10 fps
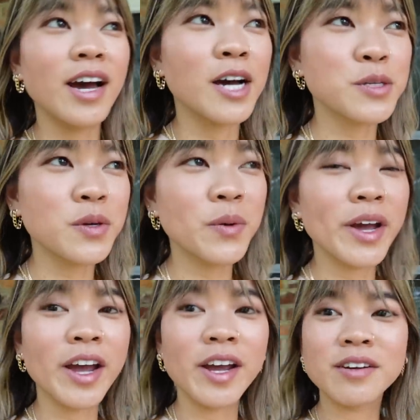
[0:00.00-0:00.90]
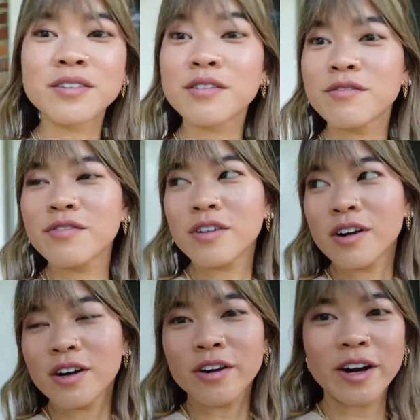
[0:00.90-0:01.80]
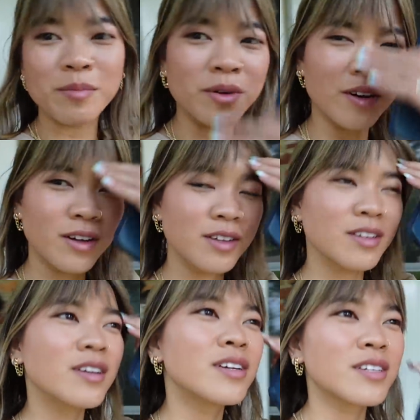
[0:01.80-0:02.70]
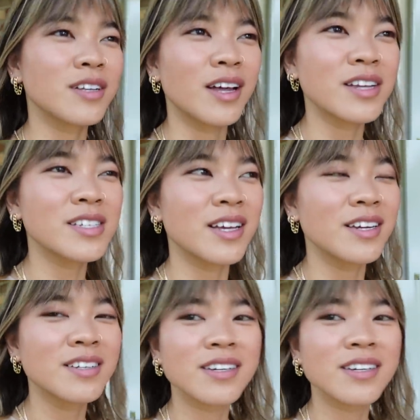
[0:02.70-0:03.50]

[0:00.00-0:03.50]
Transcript: As we wait for grandma to let us in,